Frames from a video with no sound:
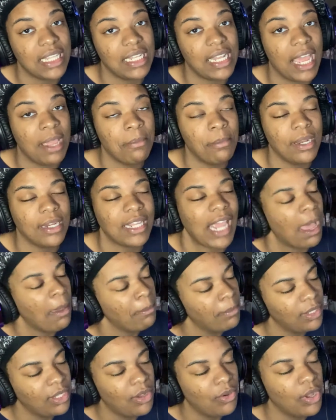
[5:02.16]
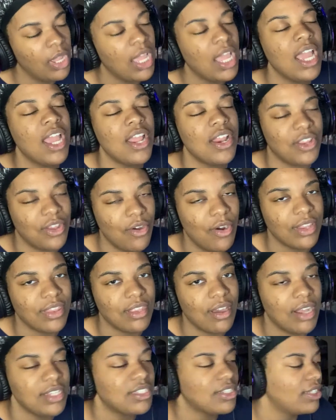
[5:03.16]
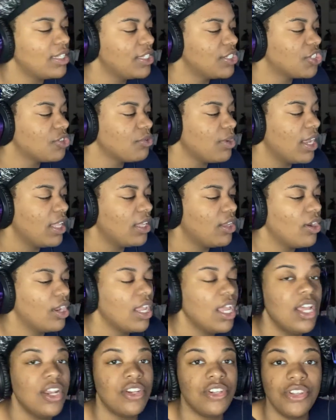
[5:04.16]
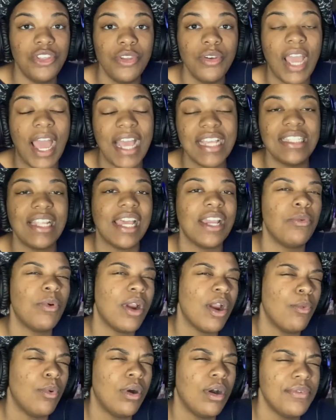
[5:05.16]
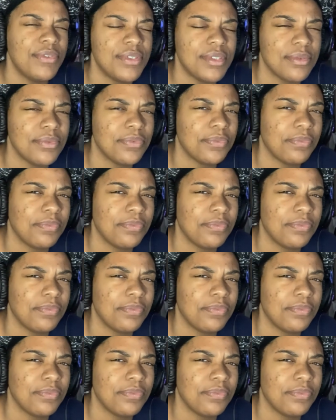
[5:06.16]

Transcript: the like button comment below your thoughts on this trailer do you guys like werewolves